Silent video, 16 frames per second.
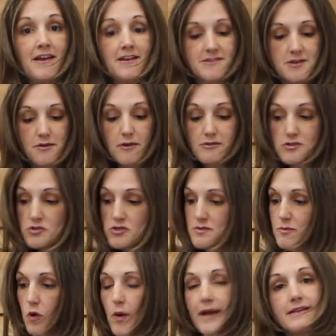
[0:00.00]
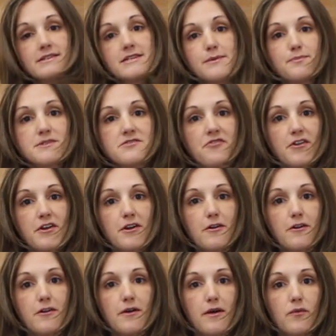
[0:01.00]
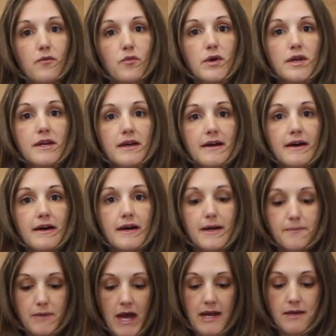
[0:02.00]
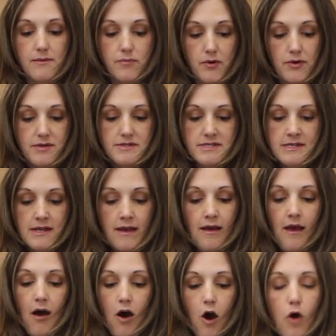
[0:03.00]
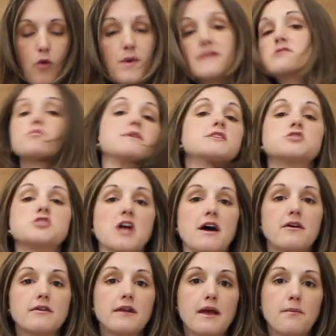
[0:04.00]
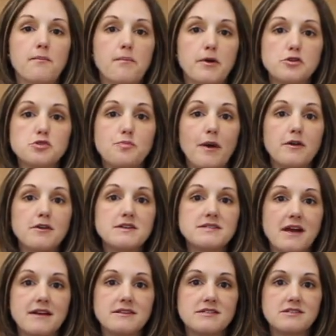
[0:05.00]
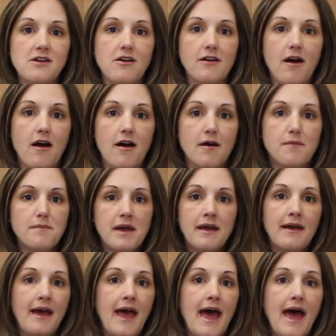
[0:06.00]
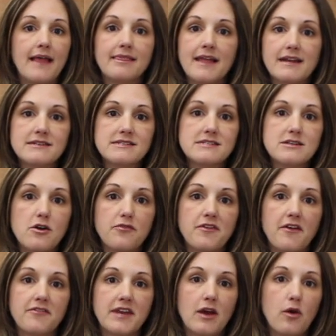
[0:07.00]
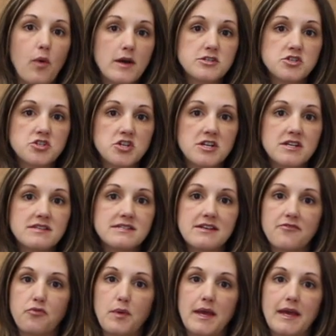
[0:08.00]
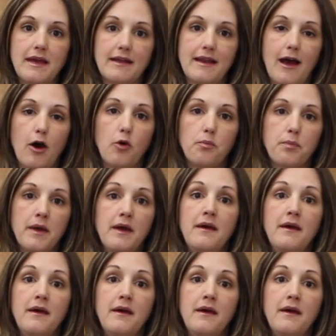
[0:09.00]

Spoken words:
So those are some quick tips for your wood cutting boards. Always reach out at birchbarndesigns.com and let us know if you have any questions, if we can help